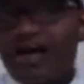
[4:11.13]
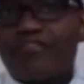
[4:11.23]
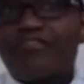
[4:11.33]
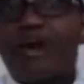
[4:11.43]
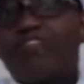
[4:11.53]

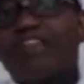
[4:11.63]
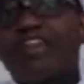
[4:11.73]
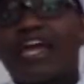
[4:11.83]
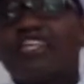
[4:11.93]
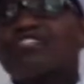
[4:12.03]
I've got other
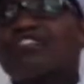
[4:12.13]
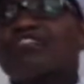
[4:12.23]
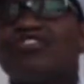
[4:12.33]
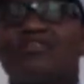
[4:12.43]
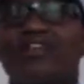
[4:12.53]
lights,
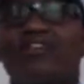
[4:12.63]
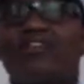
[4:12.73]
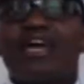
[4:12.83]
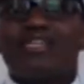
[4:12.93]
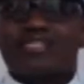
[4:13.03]
just you know
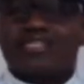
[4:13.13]
fairy lights